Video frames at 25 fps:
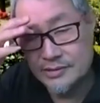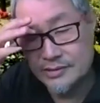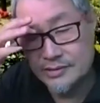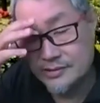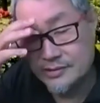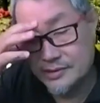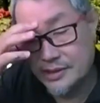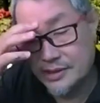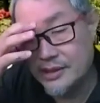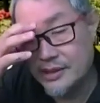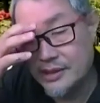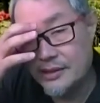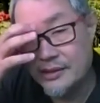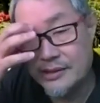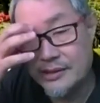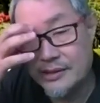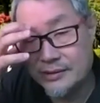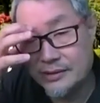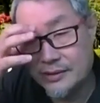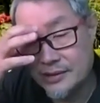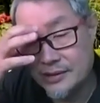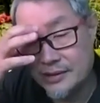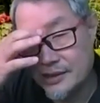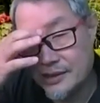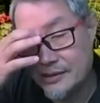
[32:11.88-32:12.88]

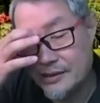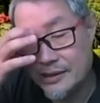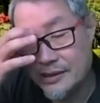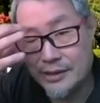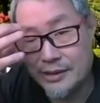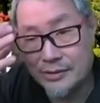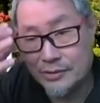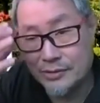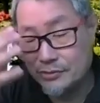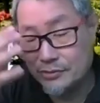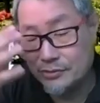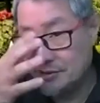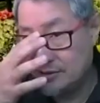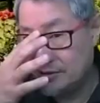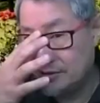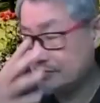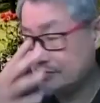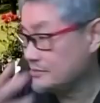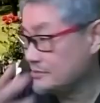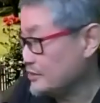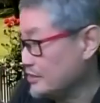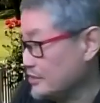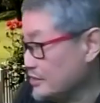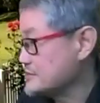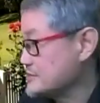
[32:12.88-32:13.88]
yeah, I, I only
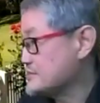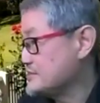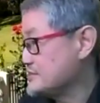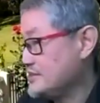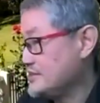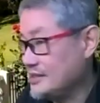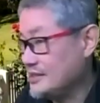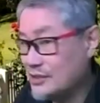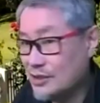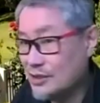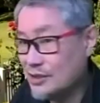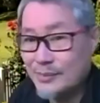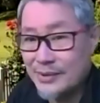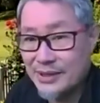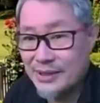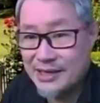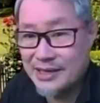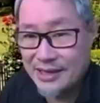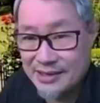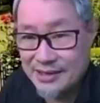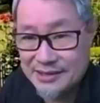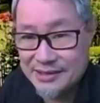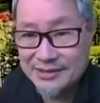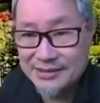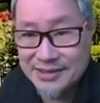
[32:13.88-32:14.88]
kind of see it on my
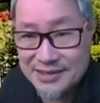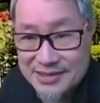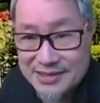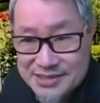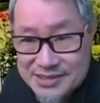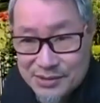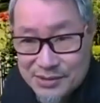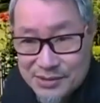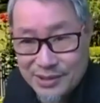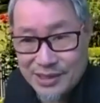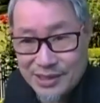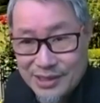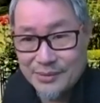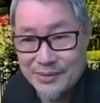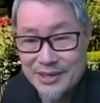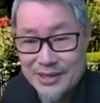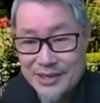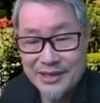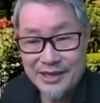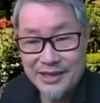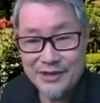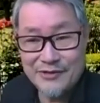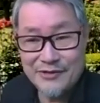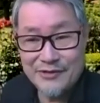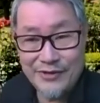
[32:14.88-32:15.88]
calendar and say, Thanks, oh, I,
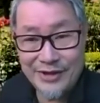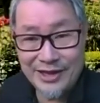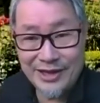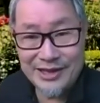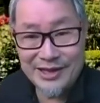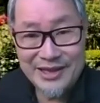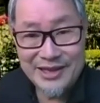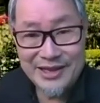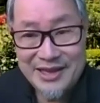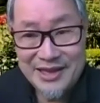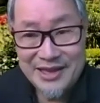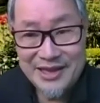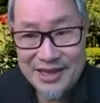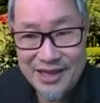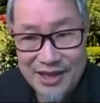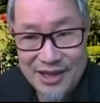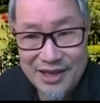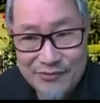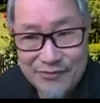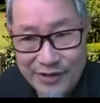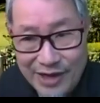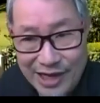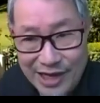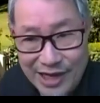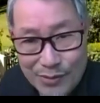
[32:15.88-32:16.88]
Nadia. In fact,
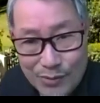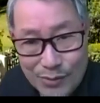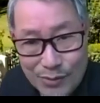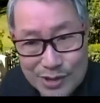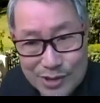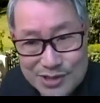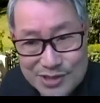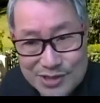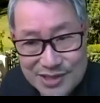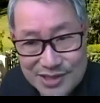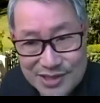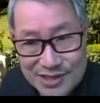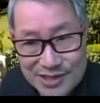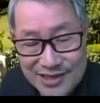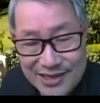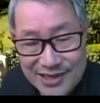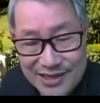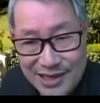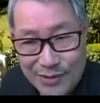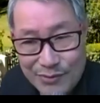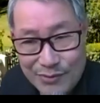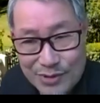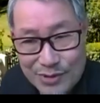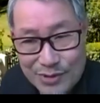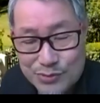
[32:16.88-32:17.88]
Thanks, fact, Nadia. I was
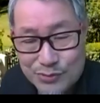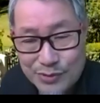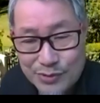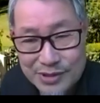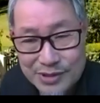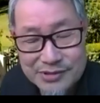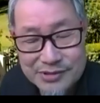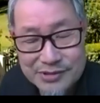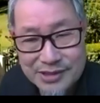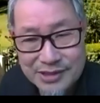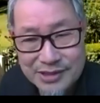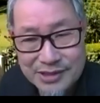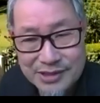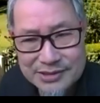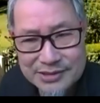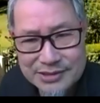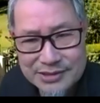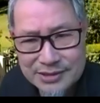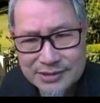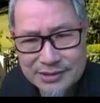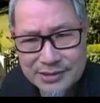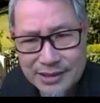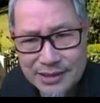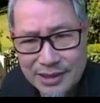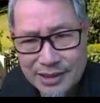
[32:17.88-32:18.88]
I was wondering. I
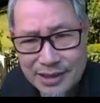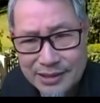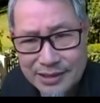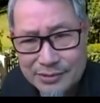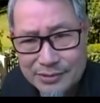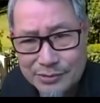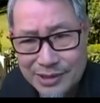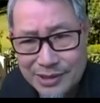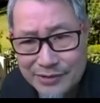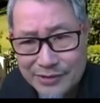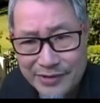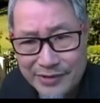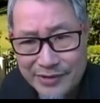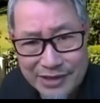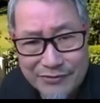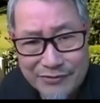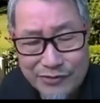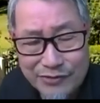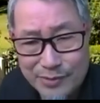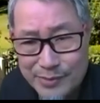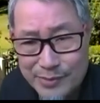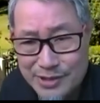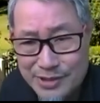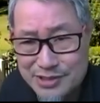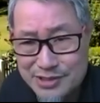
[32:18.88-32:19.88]
said, I don't have any
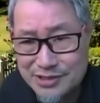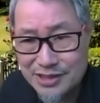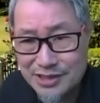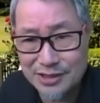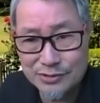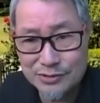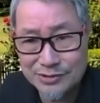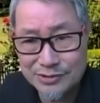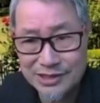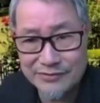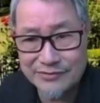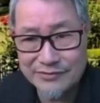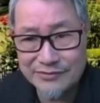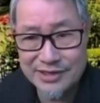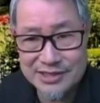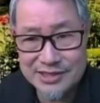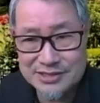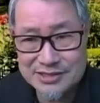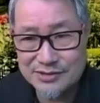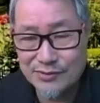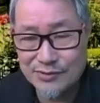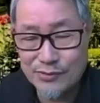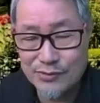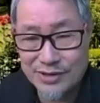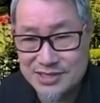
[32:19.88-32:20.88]
information. I don't have a
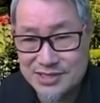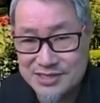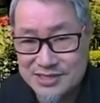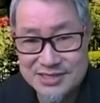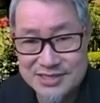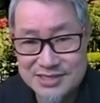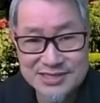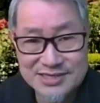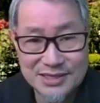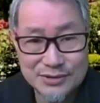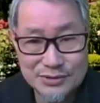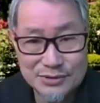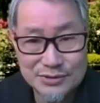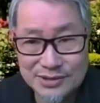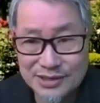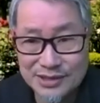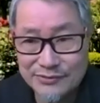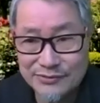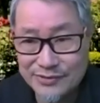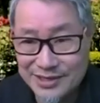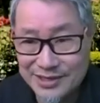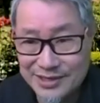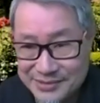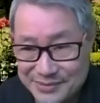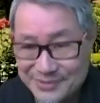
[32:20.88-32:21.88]
list of questions. I don't
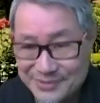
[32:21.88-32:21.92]
have. Ah.